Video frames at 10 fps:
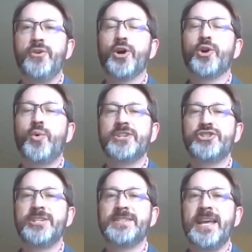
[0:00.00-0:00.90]
your
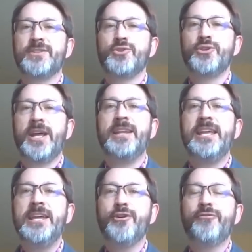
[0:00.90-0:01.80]
questions answered and
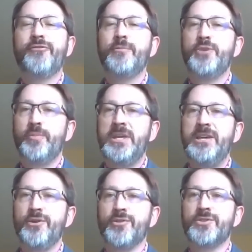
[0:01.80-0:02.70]
hear from your
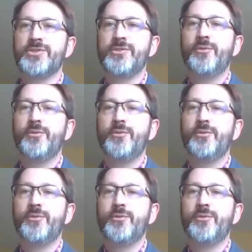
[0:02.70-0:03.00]
peers